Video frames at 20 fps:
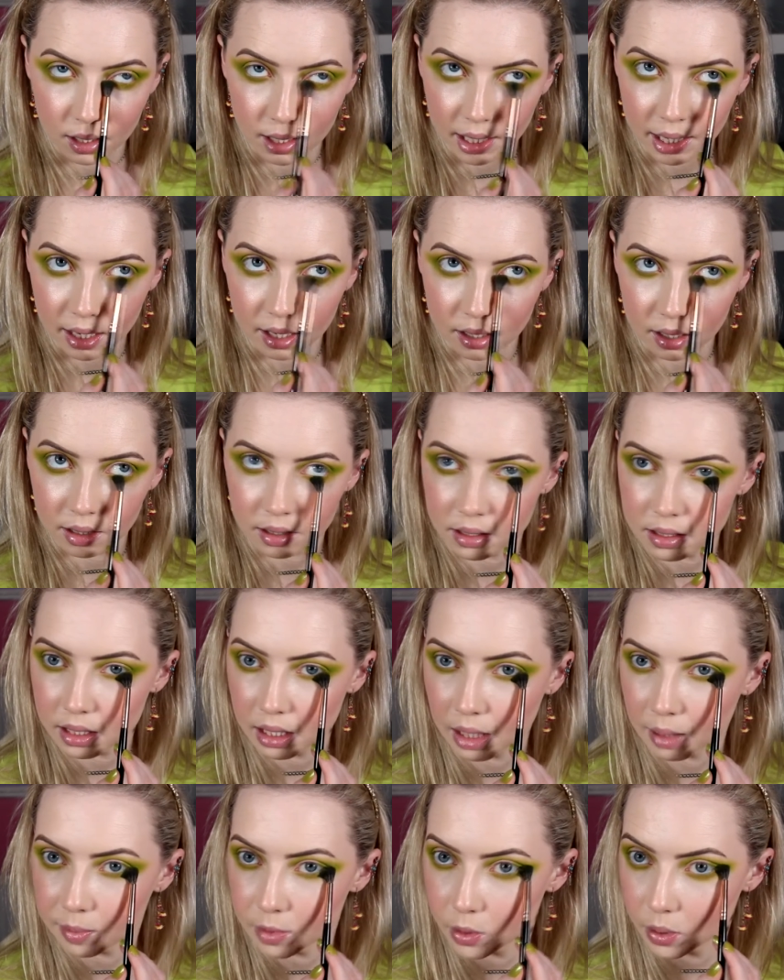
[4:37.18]
Again, you can
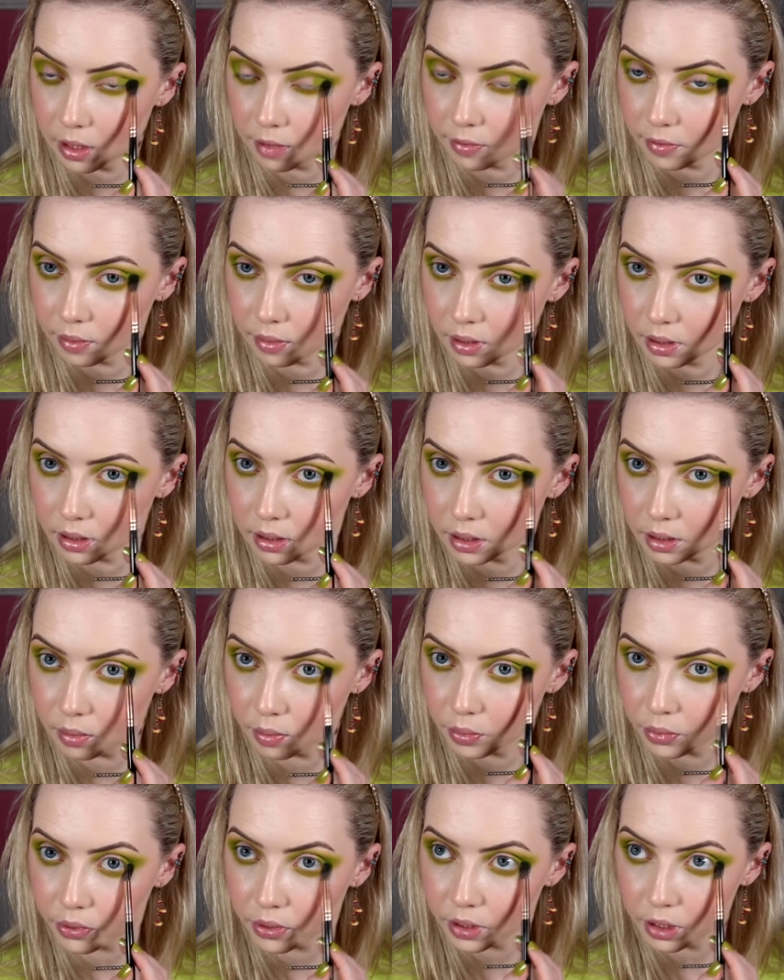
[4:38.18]
skip to a different
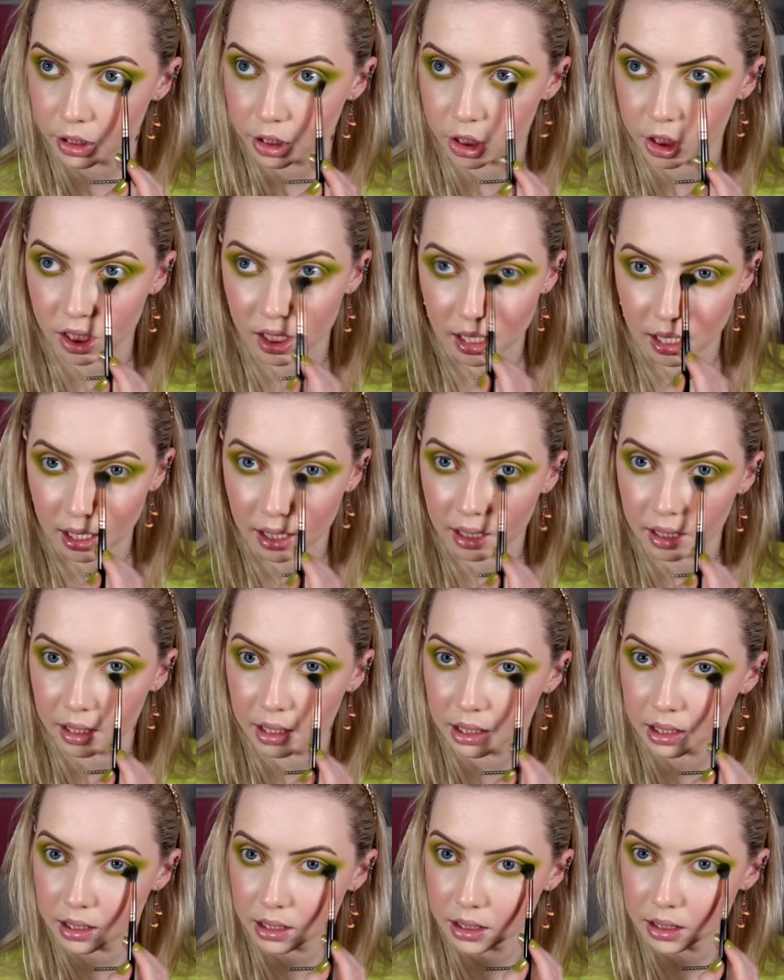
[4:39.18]
brush
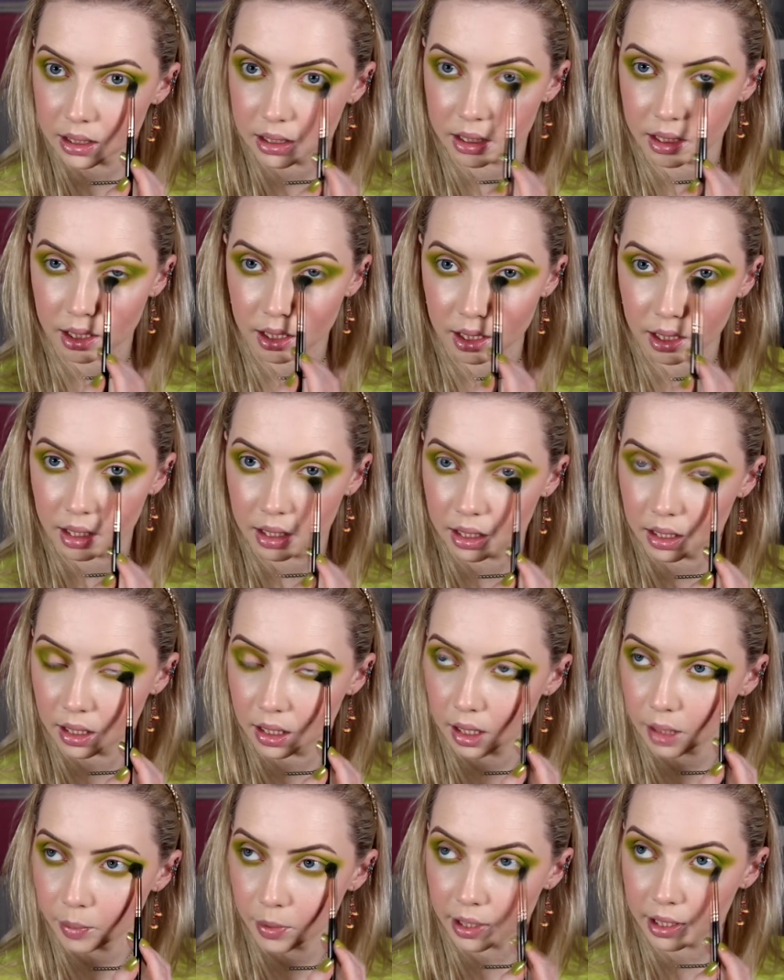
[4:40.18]
and
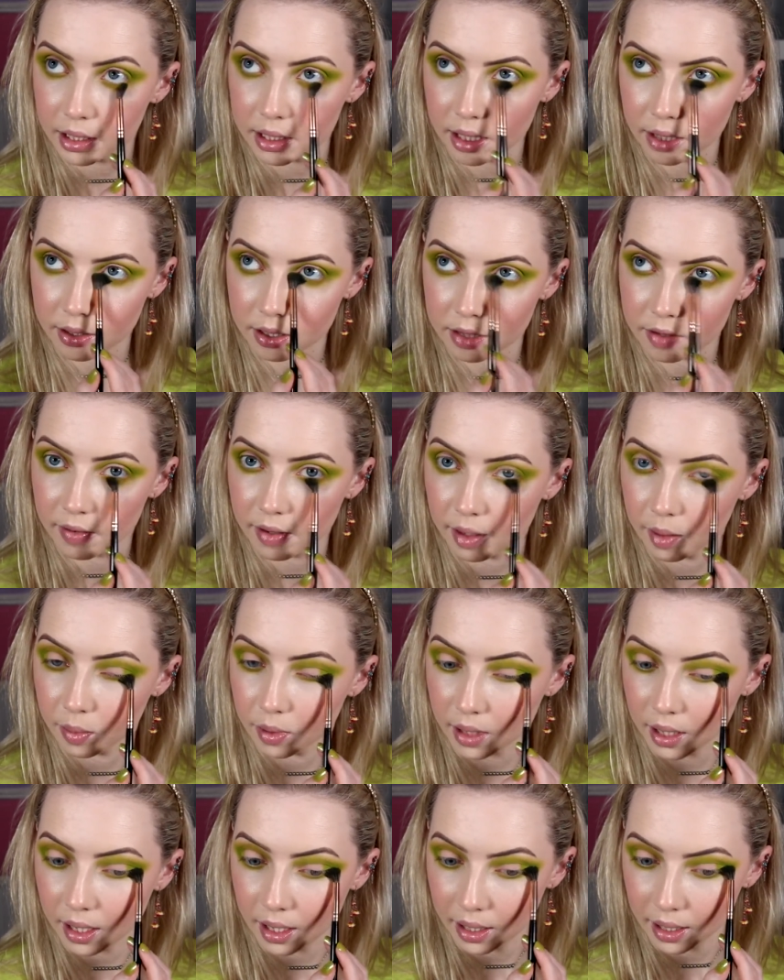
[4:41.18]
not bring it down as far,
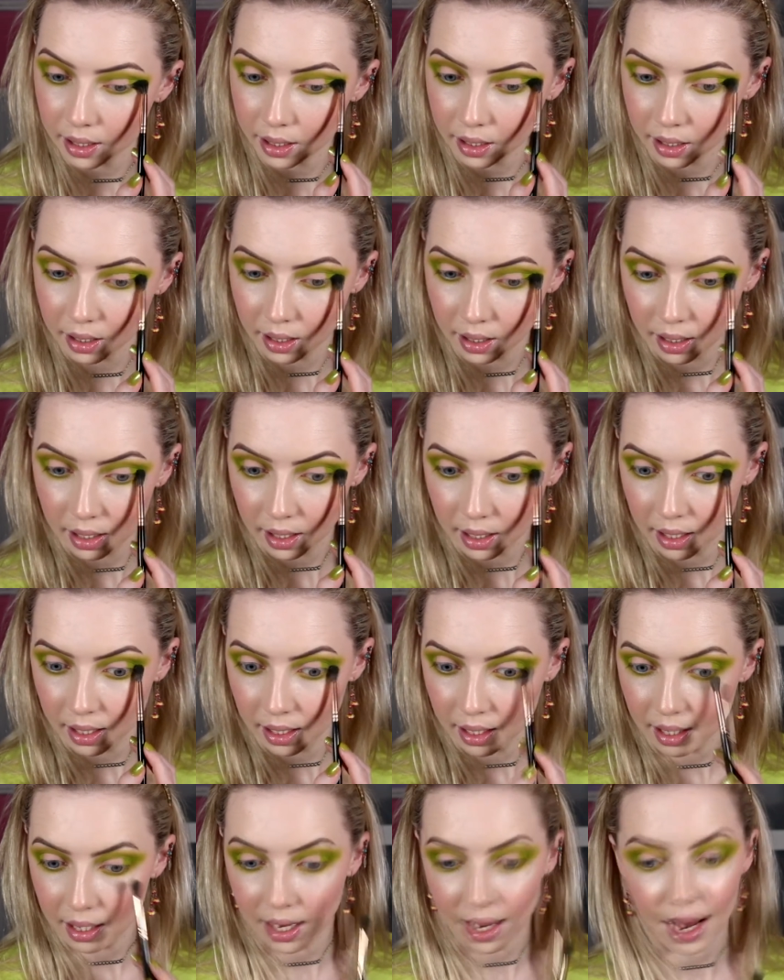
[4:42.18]
but I
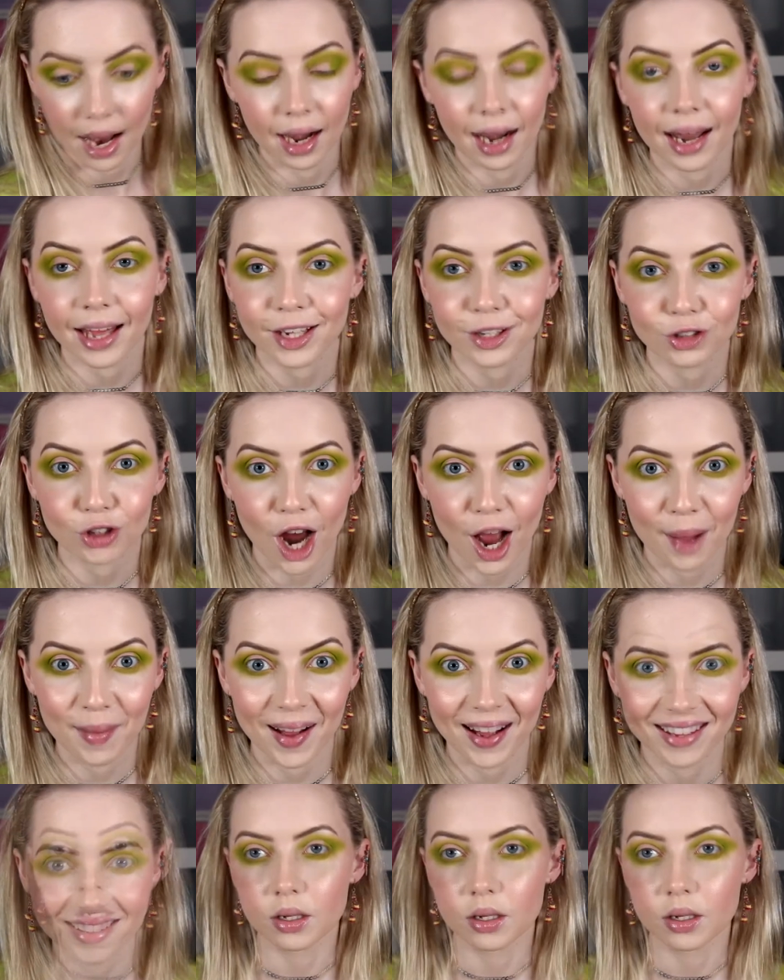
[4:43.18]
like drama.